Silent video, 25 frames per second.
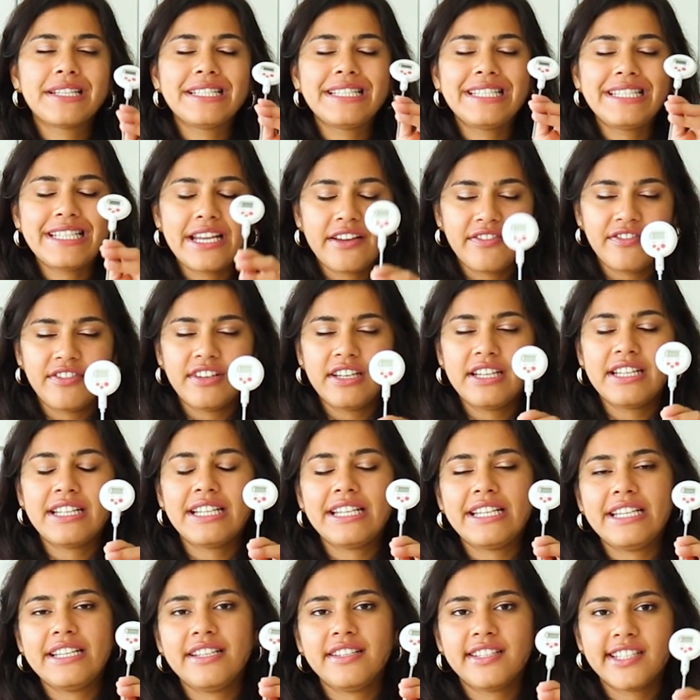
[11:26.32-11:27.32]

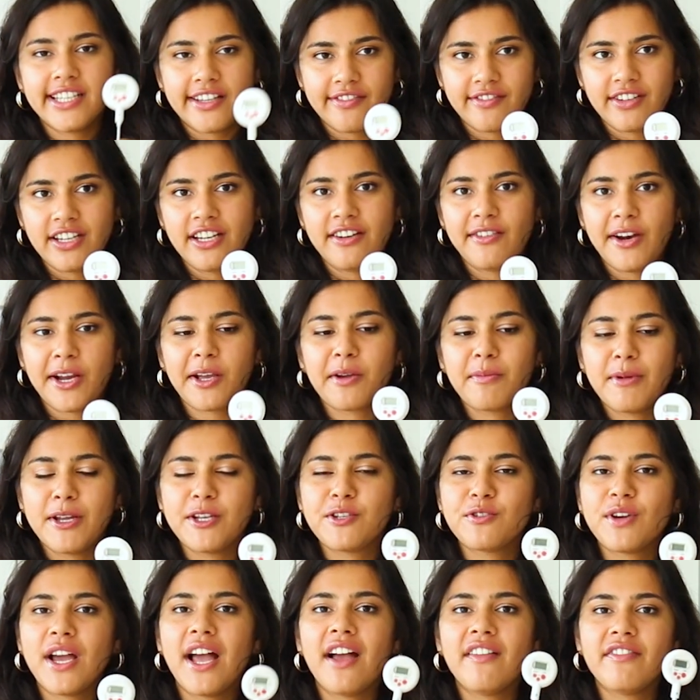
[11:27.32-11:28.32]
Definitely recommend
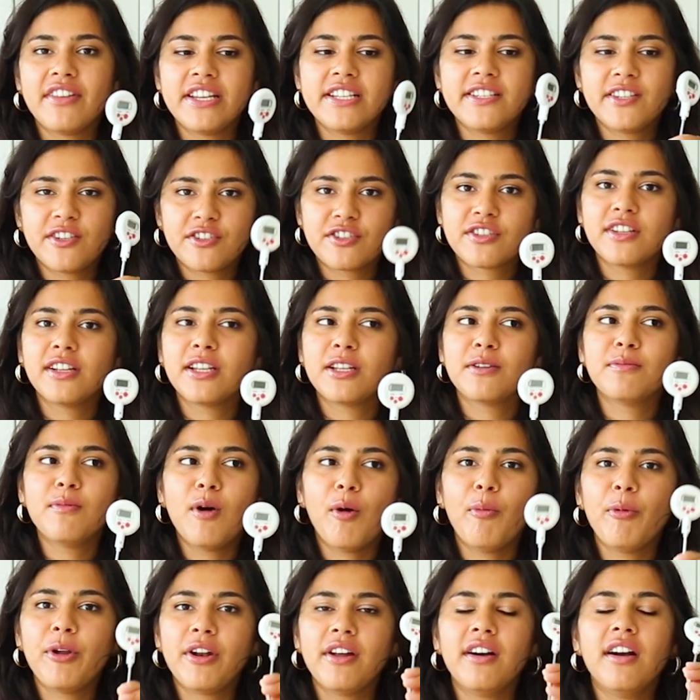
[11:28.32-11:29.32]
to have a digital
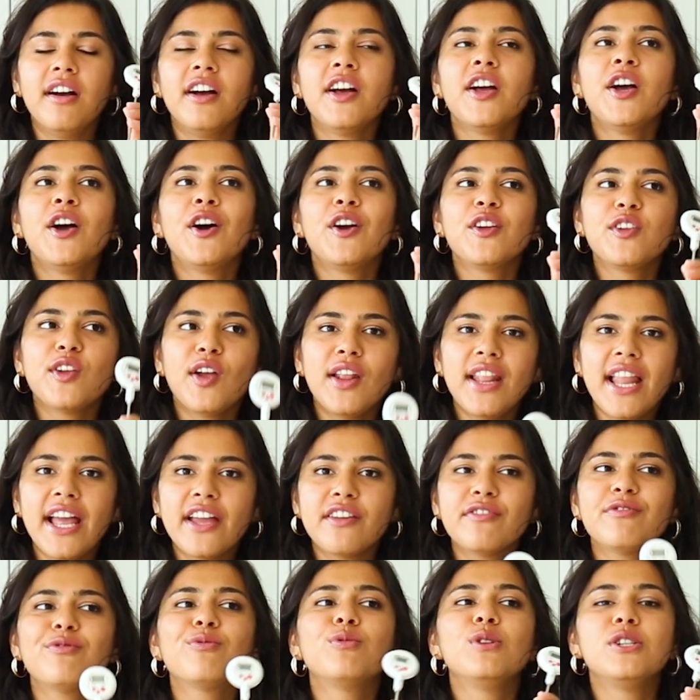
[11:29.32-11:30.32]
thermometer. Your
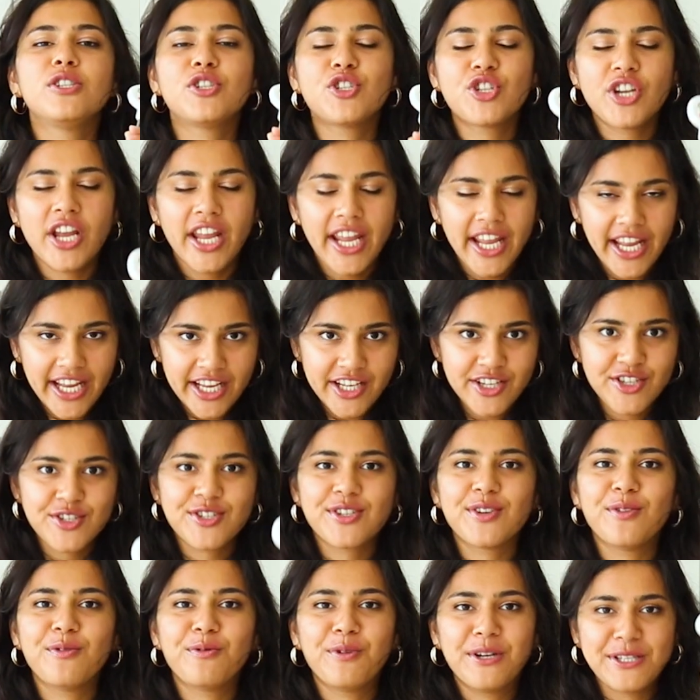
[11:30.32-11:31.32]
life will change
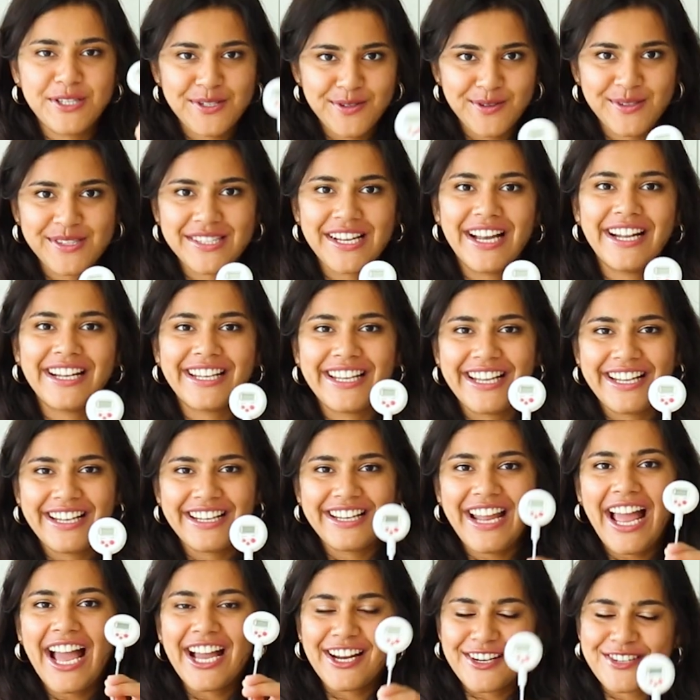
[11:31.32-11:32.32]
once you start
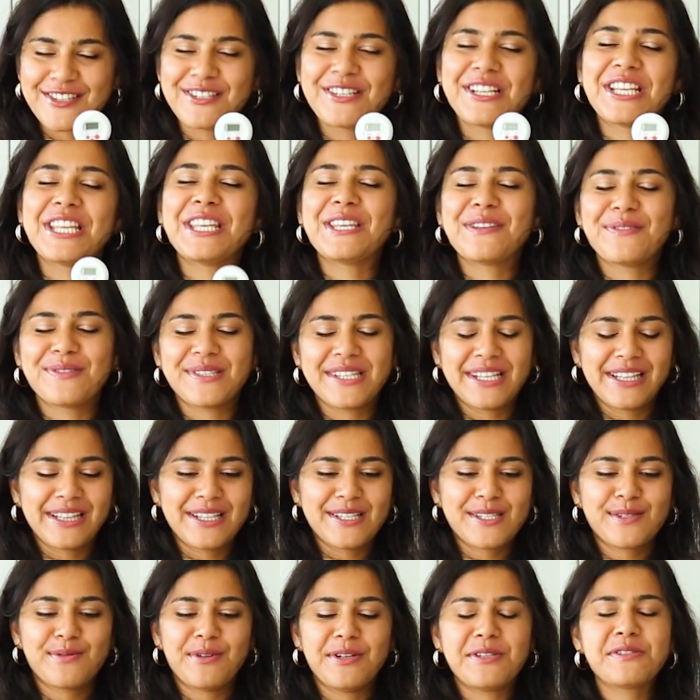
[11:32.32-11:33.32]
actually using
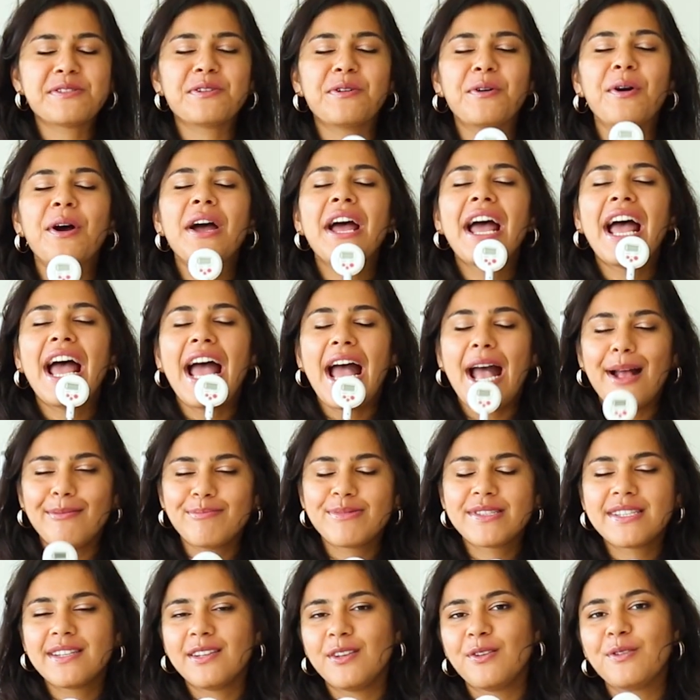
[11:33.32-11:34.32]
this one. So
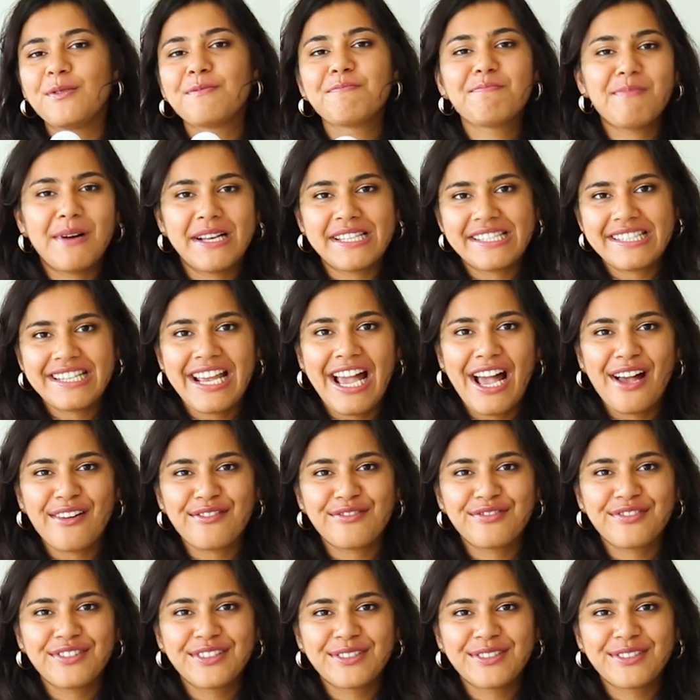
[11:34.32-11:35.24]
absolute must have.